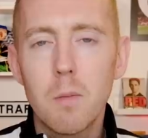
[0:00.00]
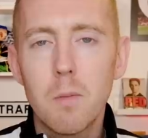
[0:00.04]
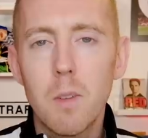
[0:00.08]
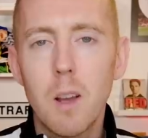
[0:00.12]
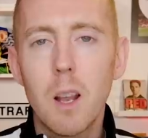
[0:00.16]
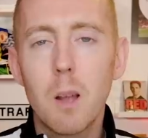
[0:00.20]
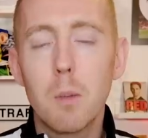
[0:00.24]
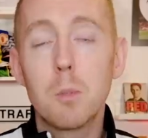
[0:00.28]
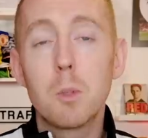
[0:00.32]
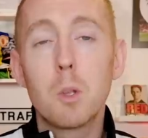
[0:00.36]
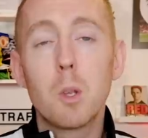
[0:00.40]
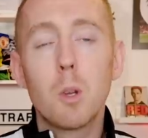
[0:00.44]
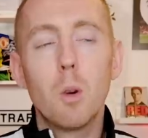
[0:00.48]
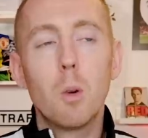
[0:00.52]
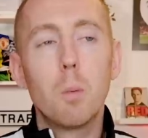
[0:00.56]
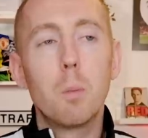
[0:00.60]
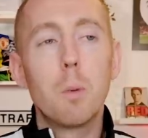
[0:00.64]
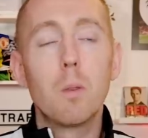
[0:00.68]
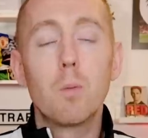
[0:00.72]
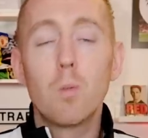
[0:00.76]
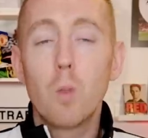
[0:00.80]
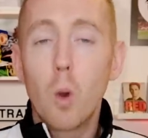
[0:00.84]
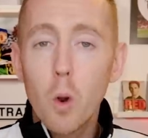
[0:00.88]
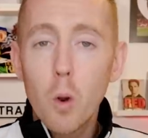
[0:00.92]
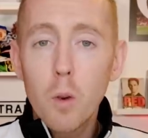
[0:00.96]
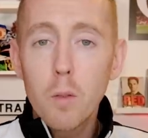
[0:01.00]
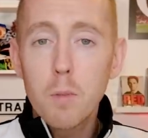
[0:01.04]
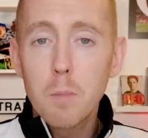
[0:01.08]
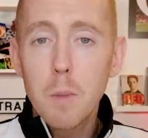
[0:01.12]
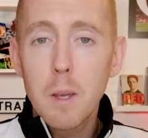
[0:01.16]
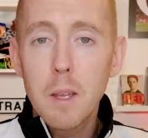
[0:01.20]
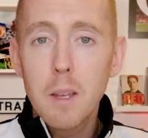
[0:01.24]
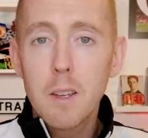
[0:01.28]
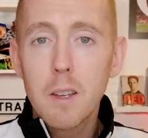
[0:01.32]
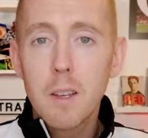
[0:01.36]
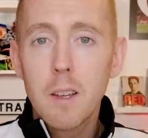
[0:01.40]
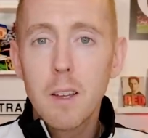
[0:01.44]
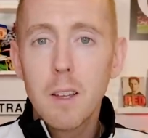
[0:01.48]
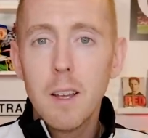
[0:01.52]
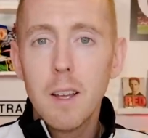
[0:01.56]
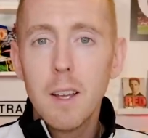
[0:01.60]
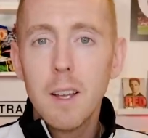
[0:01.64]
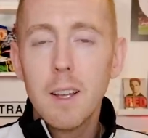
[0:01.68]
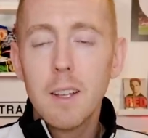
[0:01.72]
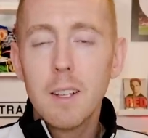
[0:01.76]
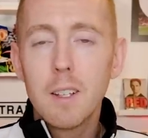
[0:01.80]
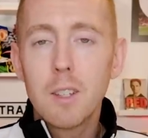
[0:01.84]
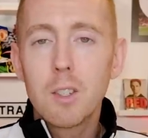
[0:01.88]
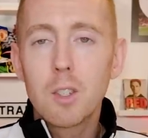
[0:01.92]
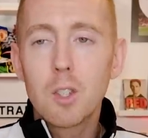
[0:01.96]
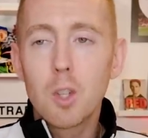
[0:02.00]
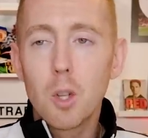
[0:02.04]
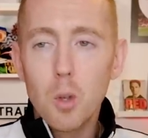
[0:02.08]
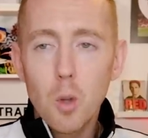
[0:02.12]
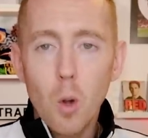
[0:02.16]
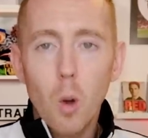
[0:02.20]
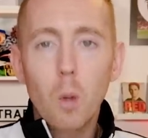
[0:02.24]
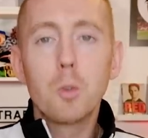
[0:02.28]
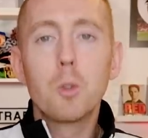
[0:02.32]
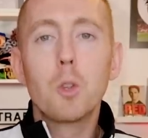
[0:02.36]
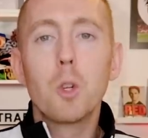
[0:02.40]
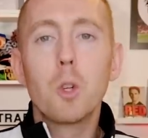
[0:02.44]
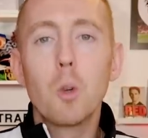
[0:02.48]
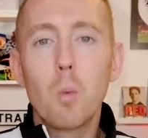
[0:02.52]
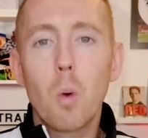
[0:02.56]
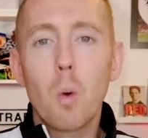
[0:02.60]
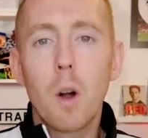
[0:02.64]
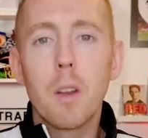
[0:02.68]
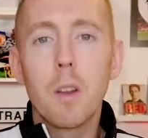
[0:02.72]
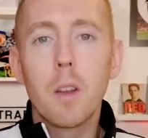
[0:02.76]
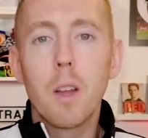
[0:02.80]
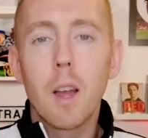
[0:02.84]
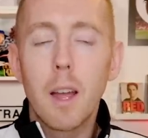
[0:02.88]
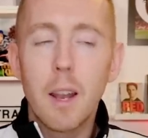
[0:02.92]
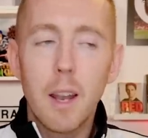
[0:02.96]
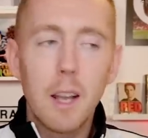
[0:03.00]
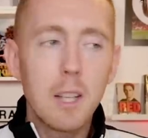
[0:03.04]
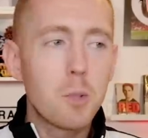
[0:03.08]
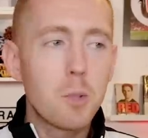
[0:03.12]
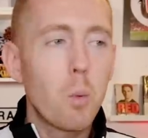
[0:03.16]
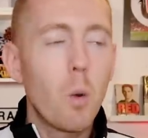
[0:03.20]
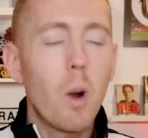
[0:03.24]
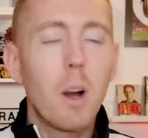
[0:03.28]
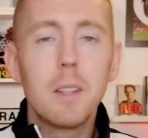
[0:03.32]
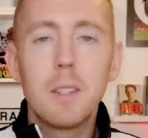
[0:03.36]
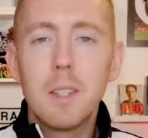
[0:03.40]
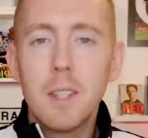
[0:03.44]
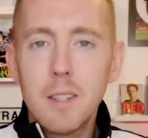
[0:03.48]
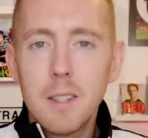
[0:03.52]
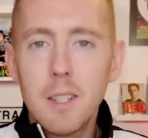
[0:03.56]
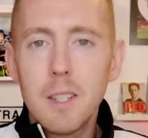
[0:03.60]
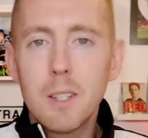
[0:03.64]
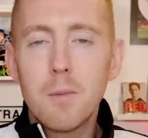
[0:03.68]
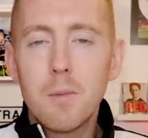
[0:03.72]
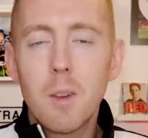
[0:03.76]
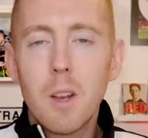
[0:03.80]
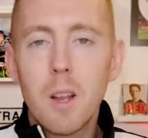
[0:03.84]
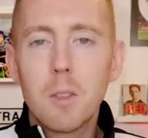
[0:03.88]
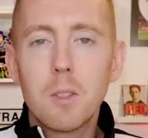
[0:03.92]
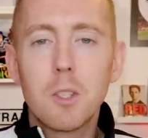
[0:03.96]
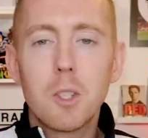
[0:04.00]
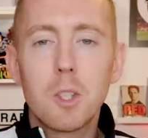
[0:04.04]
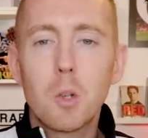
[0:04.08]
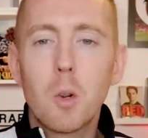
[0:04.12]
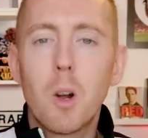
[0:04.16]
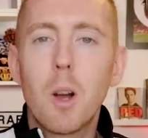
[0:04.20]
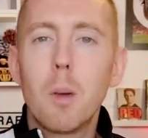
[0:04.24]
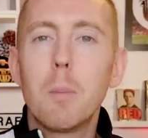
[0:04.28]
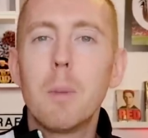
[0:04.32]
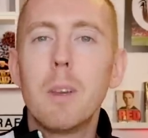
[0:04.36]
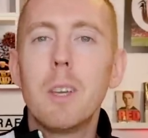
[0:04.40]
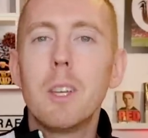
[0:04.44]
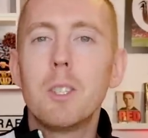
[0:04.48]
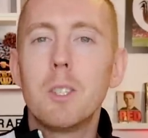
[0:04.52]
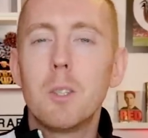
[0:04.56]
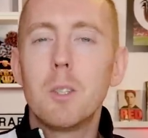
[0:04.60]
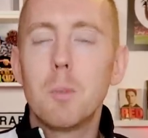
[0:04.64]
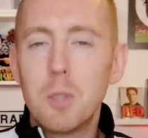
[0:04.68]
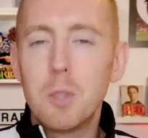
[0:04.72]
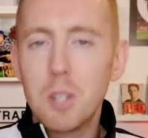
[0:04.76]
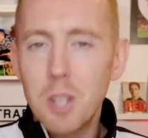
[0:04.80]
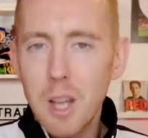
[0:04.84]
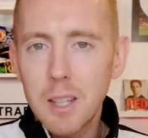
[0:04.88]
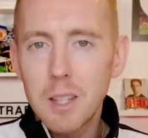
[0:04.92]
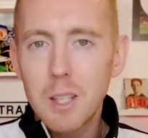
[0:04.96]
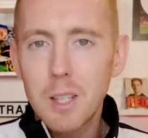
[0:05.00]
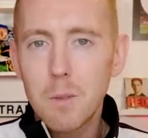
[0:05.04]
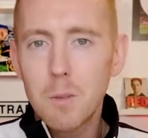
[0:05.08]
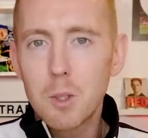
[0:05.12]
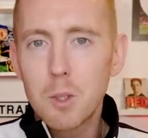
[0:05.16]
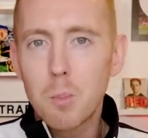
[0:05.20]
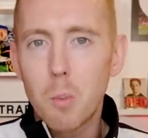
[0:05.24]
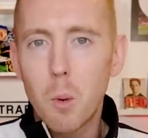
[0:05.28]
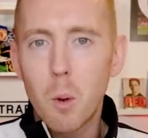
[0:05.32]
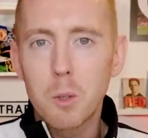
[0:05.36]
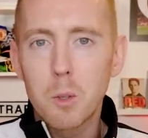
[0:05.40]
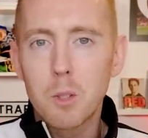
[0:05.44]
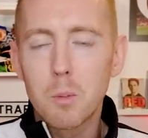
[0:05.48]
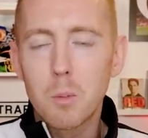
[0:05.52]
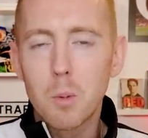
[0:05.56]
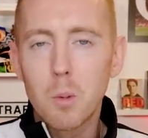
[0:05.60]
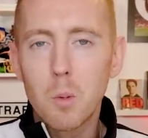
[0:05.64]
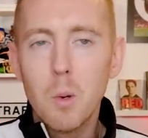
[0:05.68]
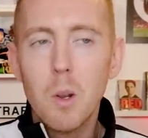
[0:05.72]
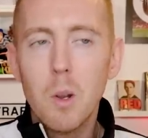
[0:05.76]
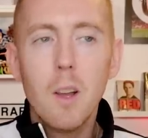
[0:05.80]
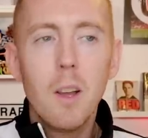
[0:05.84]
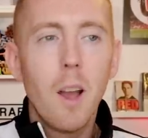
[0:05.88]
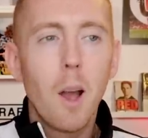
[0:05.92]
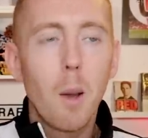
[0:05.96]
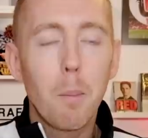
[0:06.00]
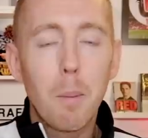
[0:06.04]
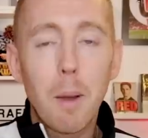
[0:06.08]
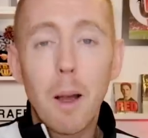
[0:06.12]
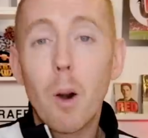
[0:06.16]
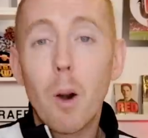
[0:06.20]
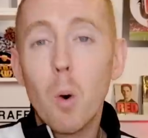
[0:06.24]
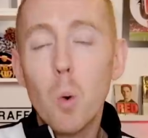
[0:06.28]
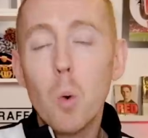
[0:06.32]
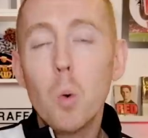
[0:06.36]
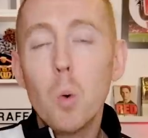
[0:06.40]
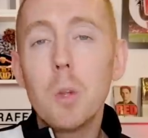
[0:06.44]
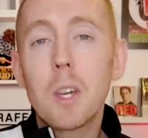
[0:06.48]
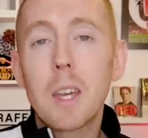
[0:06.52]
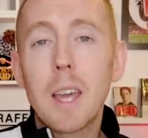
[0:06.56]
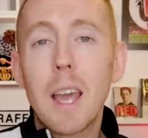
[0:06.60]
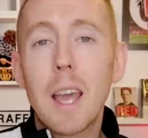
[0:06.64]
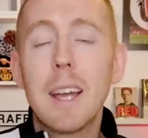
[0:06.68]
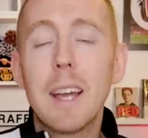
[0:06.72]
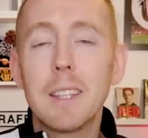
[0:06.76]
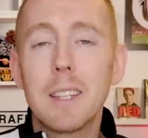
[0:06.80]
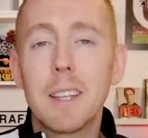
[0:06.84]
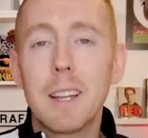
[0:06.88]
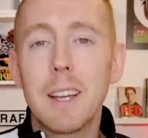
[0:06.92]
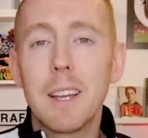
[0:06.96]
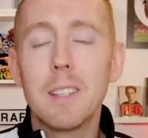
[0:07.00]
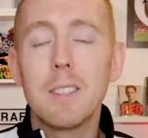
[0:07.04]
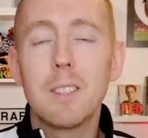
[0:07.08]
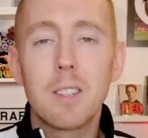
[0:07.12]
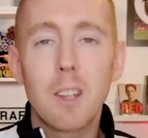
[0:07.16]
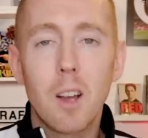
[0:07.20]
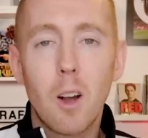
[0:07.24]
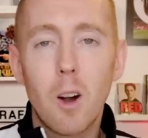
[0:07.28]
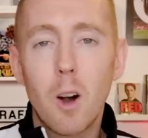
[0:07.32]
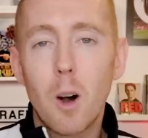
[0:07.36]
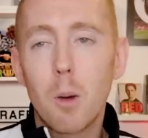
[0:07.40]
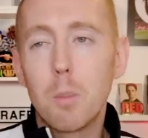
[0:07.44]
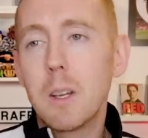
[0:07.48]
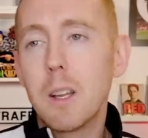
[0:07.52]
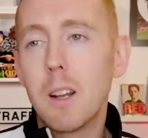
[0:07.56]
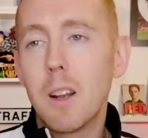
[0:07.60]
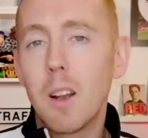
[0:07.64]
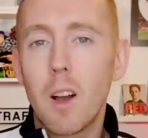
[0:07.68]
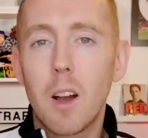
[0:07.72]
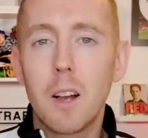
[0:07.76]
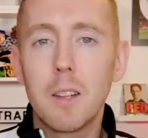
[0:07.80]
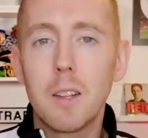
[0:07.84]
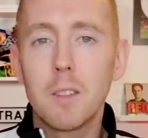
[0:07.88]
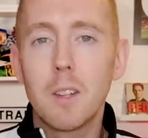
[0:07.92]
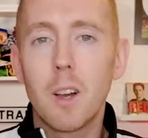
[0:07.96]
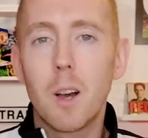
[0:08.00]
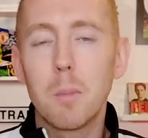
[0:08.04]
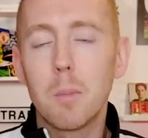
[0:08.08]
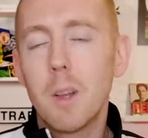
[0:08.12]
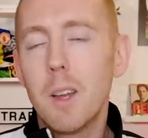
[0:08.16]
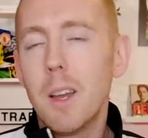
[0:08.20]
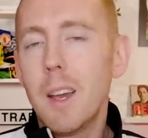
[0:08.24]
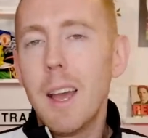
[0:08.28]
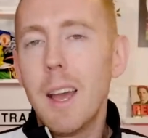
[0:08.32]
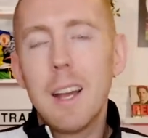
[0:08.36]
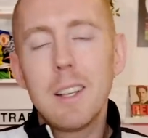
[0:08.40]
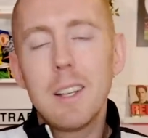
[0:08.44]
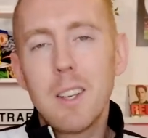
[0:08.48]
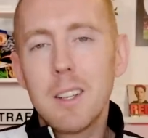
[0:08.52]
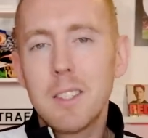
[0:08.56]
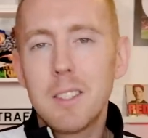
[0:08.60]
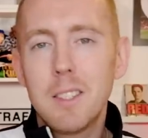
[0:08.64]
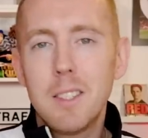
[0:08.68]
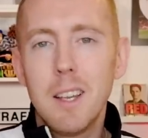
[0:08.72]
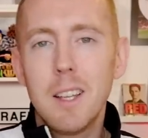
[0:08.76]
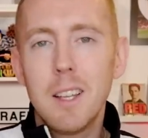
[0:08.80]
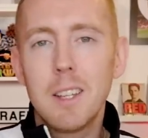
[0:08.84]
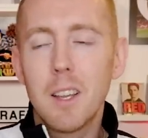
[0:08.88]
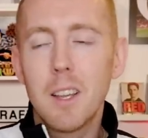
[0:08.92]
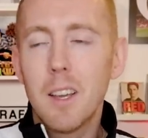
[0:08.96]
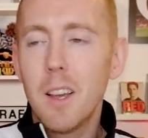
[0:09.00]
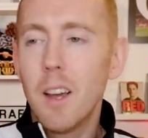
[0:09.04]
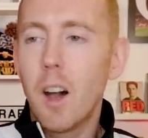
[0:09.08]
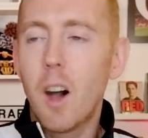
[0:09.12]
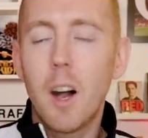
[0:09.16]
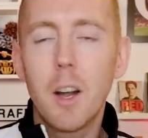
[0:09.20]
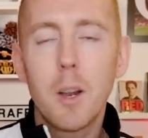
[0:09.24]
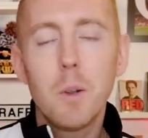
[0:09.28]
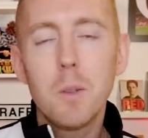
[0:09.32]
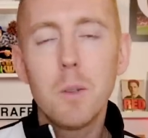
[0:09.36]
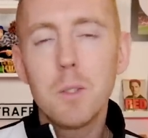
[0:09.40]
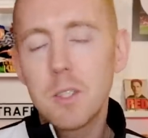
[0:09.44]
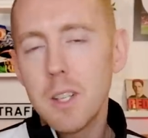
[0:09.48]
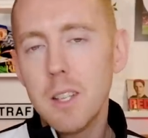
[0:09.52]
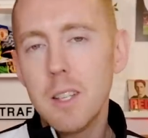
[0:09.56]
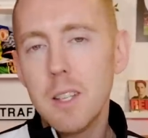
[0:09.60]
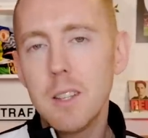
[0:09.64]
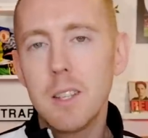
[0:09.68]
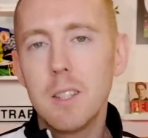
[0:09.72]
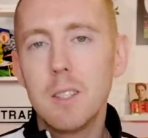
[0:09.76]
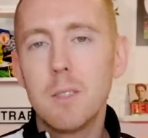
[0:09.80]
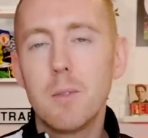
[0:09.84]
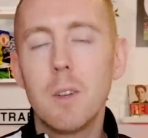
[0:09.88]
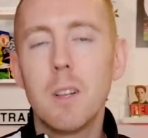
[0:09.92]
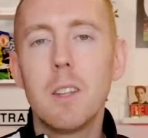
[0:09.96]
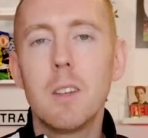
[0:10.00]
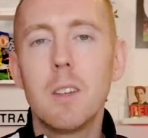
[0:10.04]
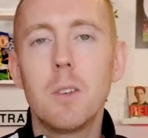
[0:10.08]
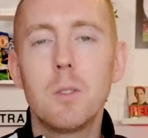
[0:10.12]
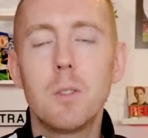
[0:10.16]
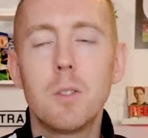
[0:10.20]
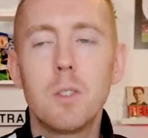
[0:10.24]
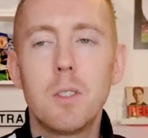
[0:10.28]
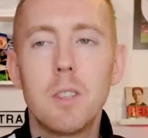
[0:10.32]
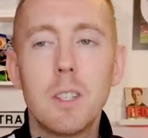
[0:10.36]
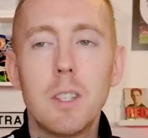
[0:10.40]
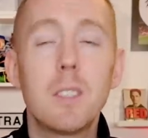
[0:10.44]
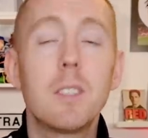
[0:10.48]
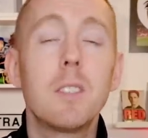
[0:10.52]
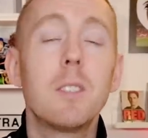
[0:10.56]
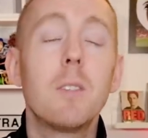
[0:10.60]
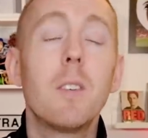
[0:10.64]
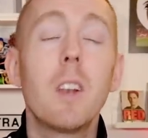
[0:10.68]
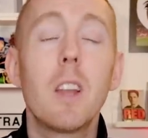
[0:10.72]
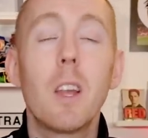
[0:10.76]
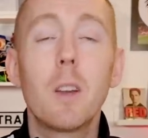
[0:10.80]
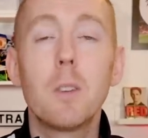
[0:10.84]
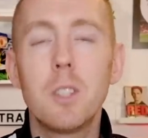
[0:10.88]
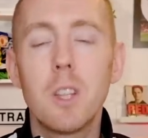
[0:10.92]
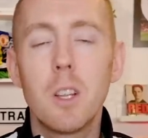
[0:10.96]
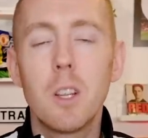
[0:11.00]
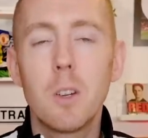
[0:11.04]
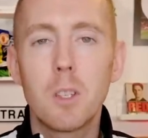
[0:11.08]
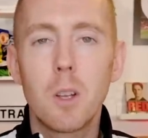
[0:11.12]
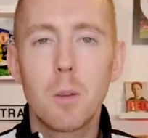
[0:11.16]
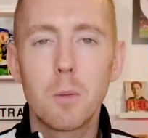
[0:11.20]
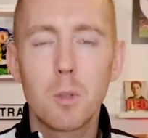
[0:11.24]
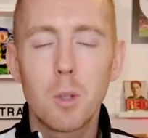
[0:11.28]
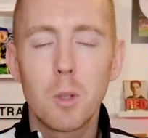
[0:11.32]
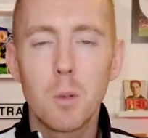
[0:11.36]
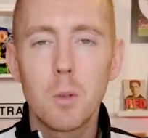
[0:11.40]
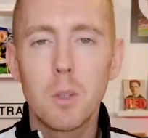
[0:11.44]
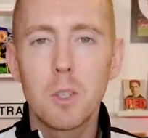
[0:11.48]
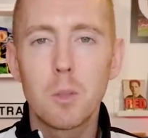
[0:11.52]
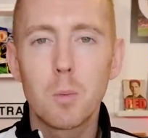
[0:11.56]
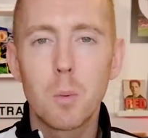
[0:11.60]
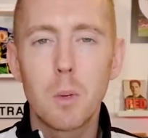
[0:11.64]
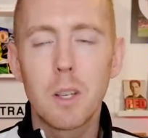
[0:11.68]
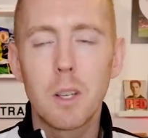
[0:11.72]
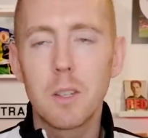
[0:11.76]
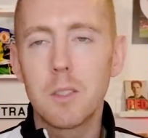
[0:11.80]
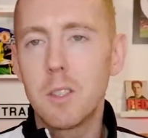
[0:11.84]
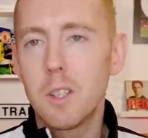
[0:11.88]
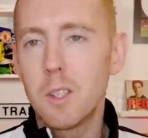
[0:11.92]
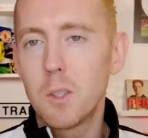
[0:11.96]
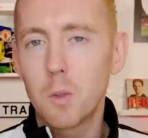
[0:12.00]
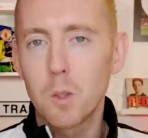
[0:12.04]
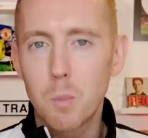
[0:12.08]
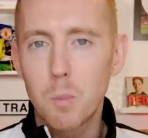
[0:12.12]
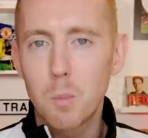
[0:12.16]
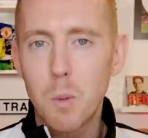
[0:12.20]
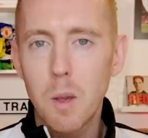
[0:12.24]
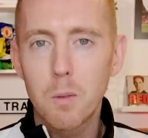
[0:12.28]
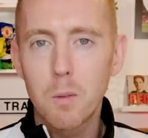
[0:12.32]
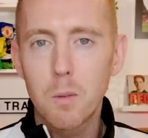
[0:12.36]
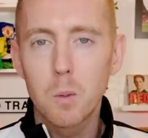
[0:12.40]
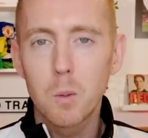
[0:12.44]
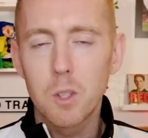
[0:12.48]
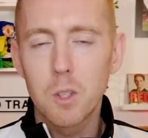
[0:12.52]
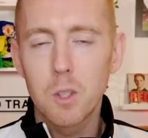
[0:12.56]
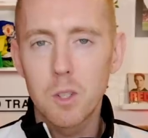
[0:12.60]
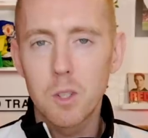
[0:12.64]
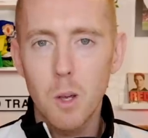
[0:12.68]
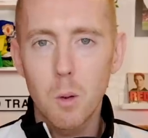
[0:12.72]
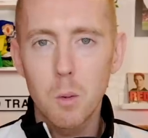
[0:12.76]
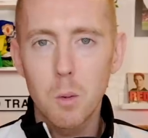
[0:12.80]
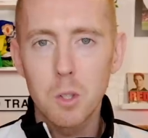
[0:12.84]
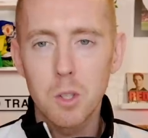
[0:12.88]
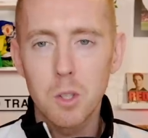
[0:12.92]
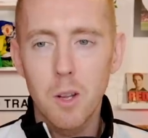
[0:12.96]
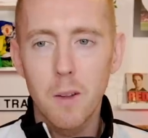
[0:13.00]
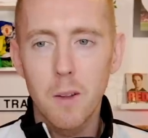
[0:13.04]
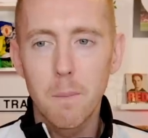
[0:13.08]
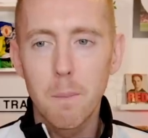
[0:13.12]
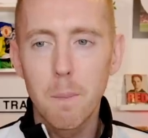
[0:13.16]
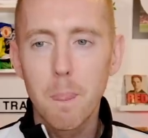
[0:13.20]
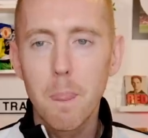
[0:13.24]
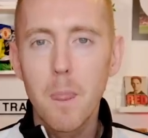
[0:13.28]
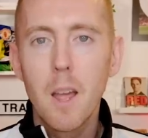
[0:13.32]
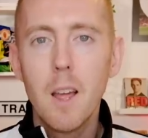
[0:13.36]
develop, so it'll be wrong of me to not do one. And that's why I did this video to try and be as objective as possible about all the candidates that are being lined up. As I said, I don't see these videos, this video series I'm doing this week as disrespectful to Solskjaer.